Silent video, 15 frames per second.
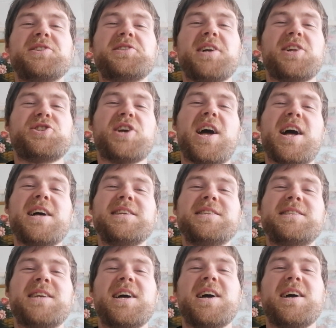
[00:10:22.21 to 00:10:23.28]
such
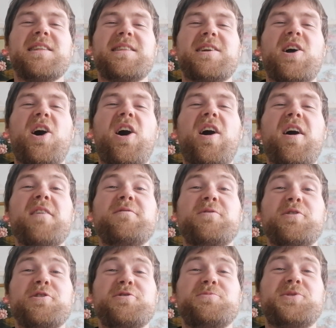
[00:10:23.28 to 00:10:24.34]
as the
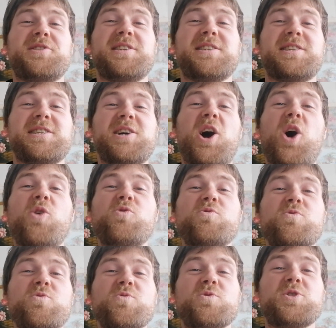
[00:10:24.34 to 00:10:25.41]
high-volume static
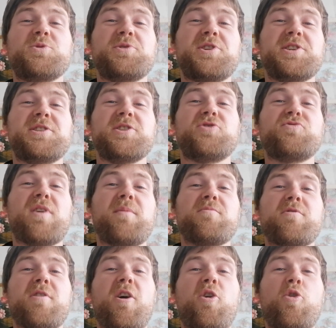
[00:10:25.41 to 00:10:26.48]
holds, which is the
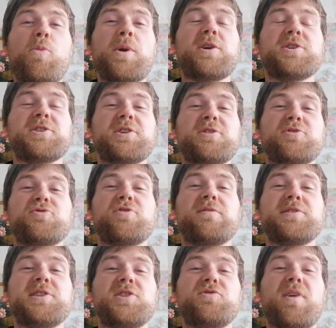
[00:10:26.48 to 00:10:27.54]
drum roll, because the
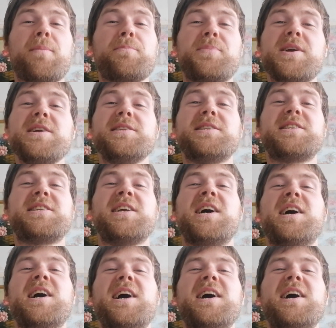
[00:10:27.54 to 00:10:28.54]
controversy drum beats.